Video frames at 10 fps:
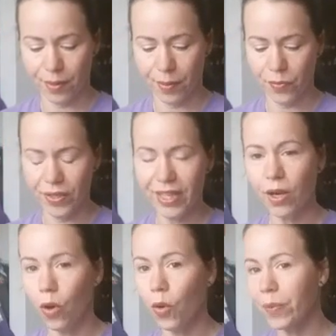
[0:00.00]
really
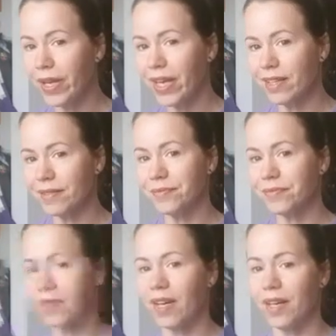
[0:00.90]
hoping,
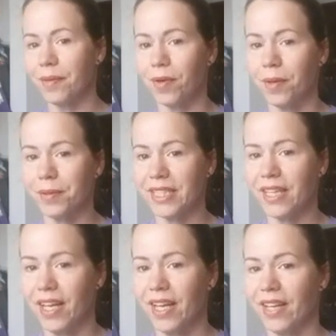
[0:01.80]
not promising,
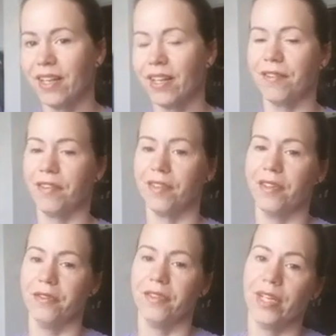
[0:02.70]
that I'll have a
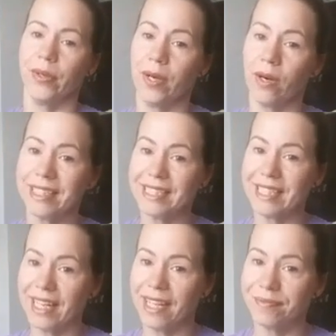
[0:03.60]
new video out on
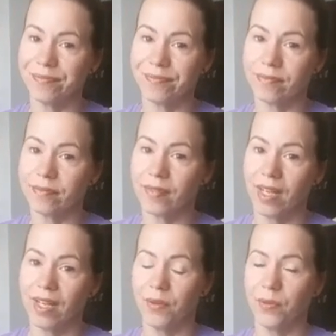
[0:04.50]
Sunday.
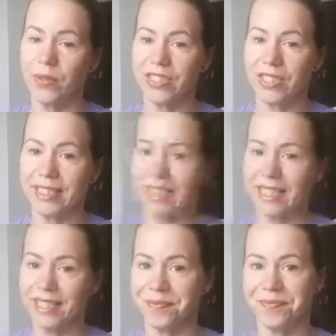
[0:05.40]
We shall
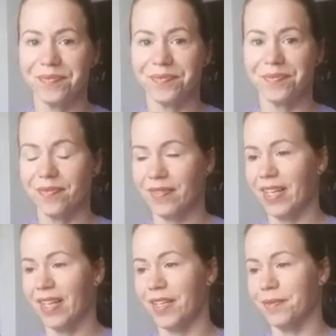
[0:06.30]
see.
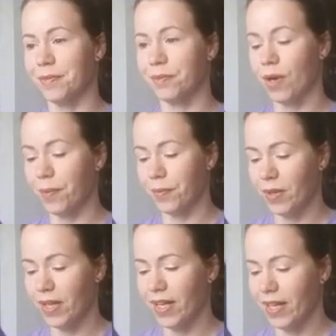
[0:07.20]

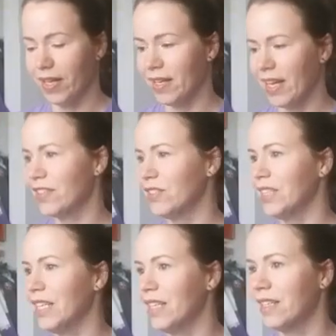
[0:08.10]

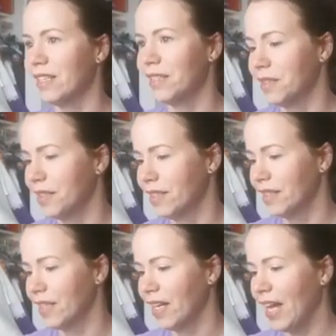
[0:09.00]
Actually,
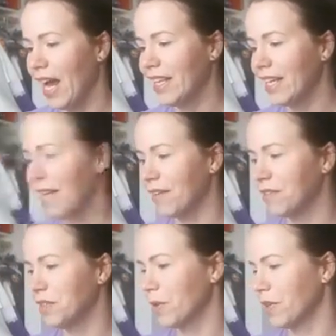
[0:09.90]
I think I
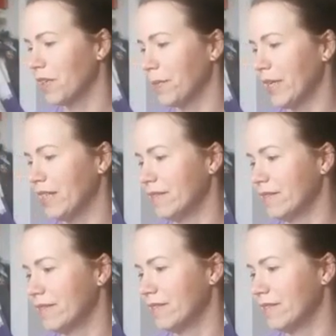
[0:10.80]
have some already made.